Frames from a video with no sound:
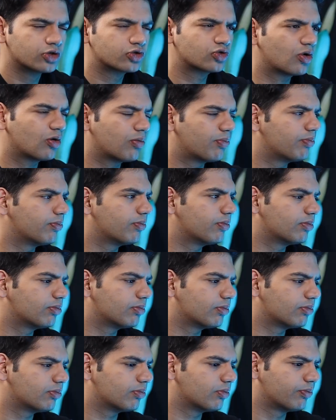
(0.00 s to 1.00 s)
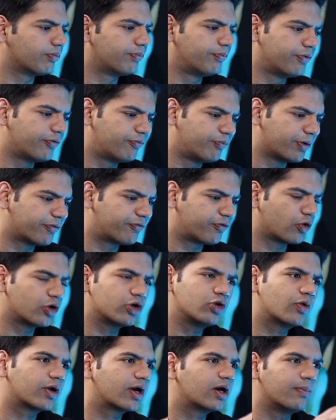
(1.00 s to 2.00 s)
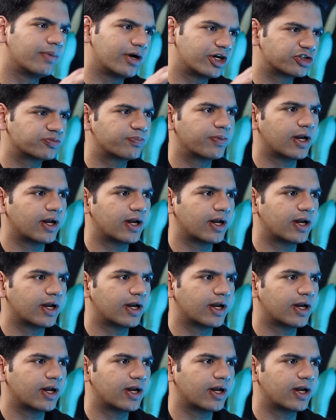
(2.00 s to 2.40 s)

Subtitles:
So, before you were in BITS